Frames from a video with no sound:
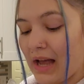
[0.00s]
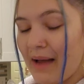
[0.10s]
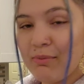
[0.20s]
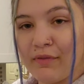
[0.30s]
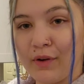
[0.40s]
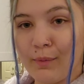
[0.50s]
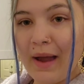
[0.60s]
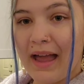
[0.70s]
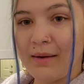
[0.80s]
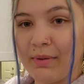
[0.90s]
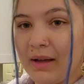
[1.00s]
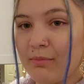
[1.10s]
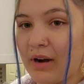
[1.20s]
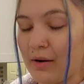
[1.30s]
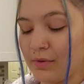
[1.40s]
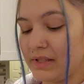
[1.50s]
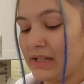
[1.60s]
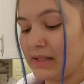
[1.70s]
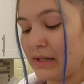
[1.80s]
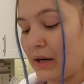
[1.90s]
I prefer red, but brown was
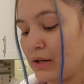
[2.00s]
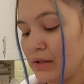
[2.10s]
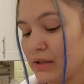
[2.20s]
easier.